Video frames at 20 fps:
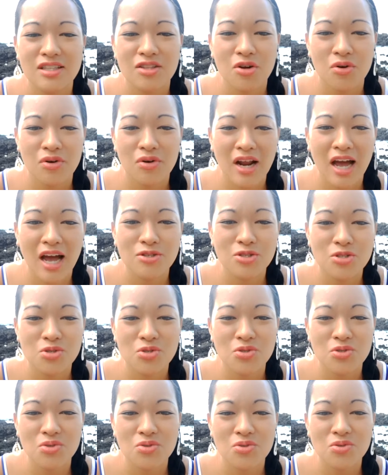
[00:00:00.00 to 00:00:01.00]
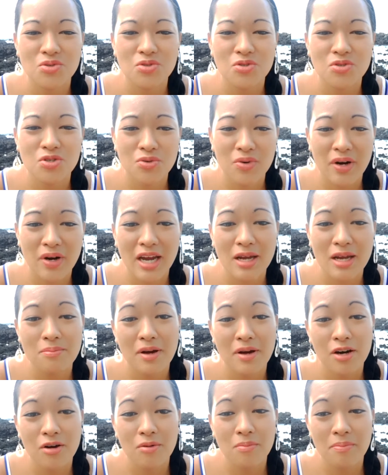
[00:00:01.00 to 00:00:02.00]
learn how to create
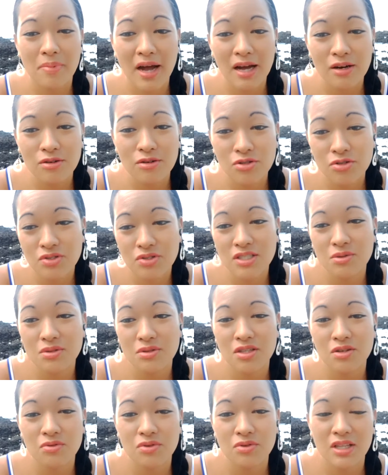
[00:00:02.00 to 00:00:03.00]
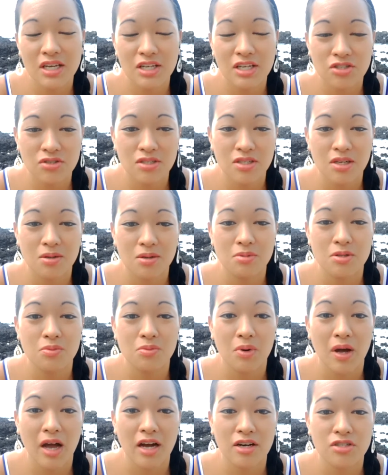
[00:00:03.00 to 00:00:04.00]
better boundaries in their relationships,
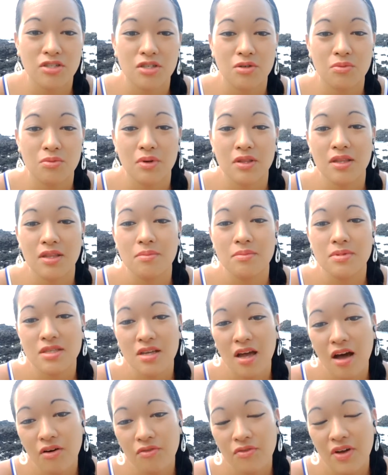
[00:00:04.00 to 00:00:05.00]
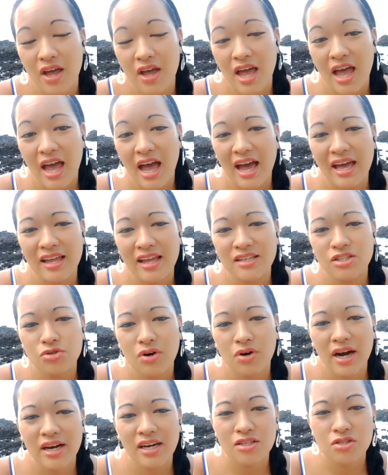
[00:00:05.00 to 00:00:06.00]
actually with themselves, and
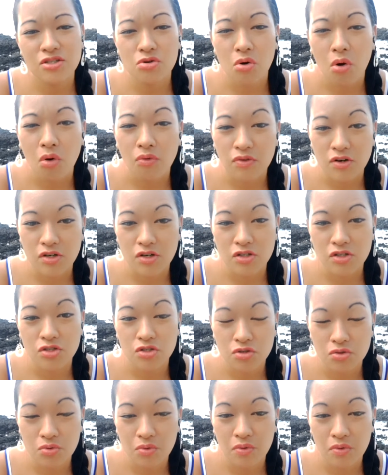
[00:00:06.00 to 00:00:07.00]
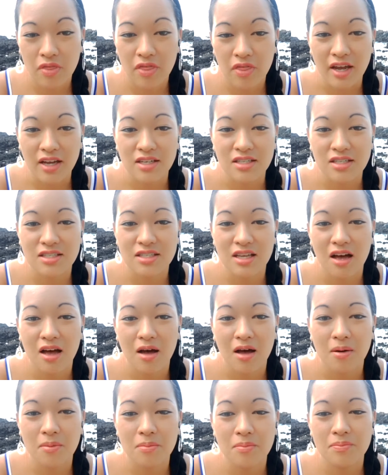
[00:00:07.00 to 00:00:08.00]
try not to overdo things.
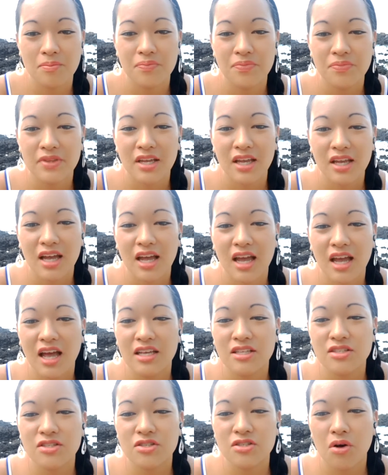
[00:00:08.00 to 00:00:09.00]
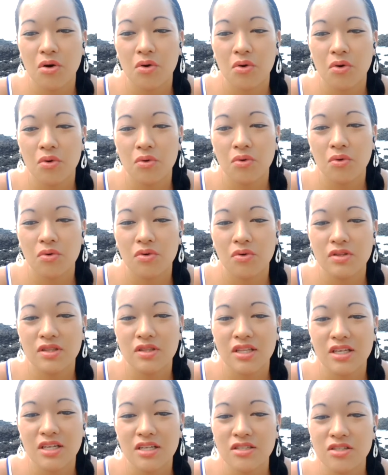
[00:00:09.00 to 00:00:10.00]
So
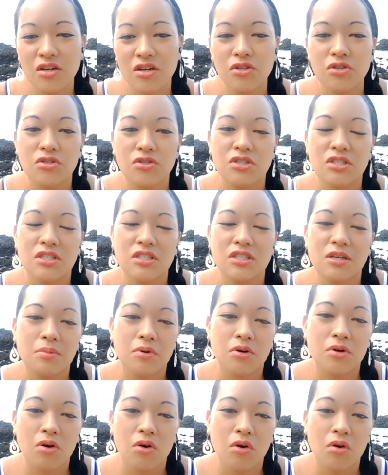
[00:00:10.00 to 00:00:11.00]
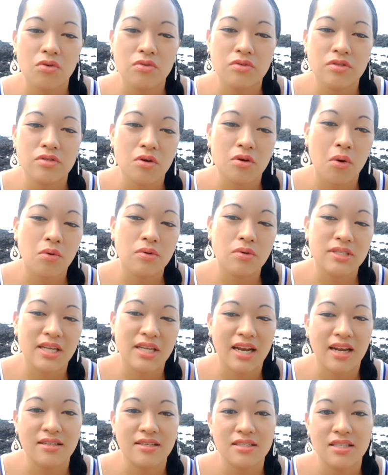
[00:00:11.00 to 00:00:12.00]
these are usually typical souls
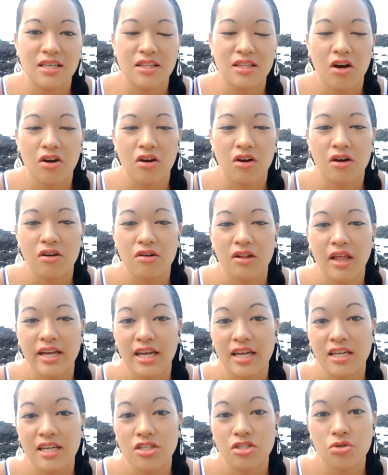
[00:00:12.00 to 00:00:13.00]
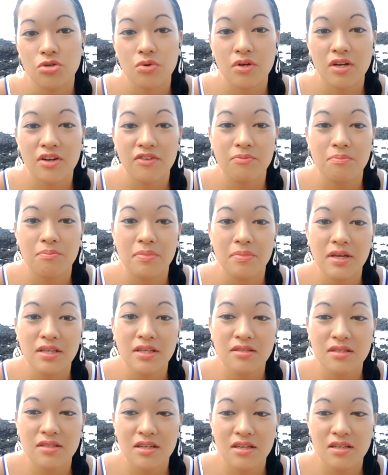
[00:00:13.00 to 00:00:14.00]
that I see that are like intuitive
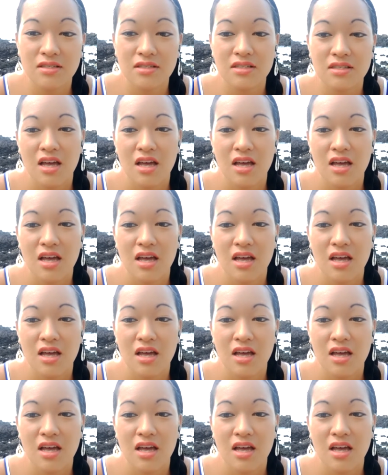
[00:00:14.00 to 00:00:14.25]
business